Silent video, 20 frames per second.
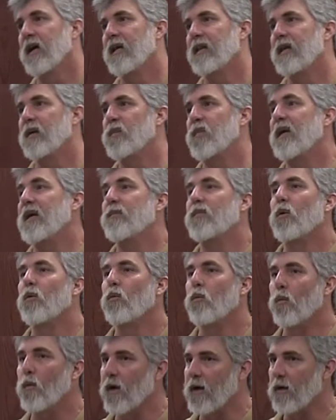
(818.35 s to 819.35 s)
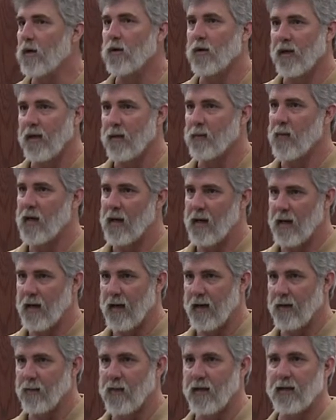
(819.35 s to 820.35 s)
that people will get
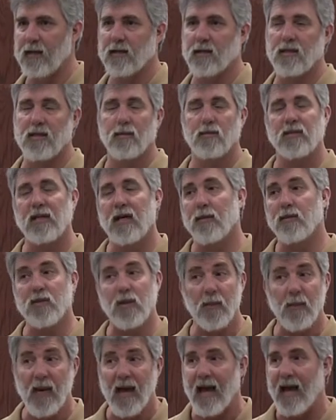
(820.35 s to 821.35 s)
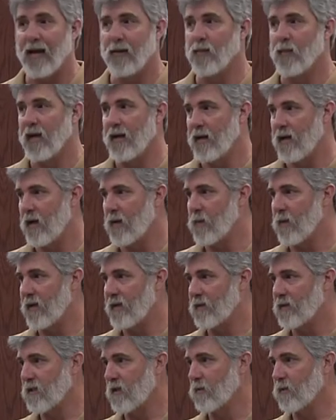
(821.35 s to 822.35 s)
behind because sometimes a bat may not
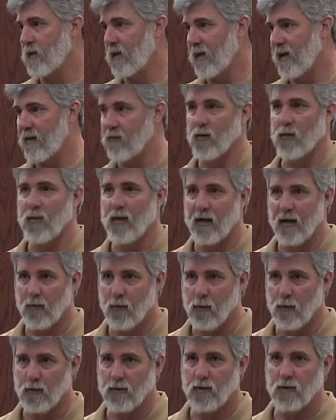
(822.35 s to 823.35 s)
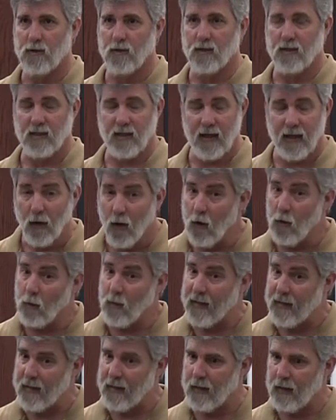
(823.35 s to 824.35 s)
be something everybody wants to say, oh,
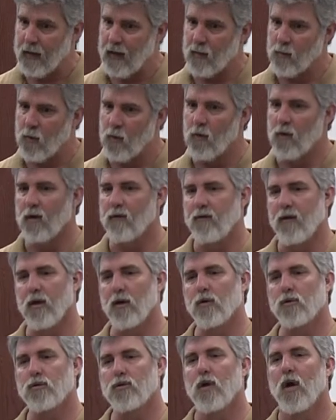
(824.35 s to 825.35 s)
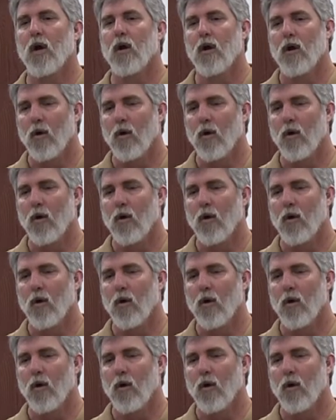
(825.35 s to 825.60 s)
we need a lot more of those,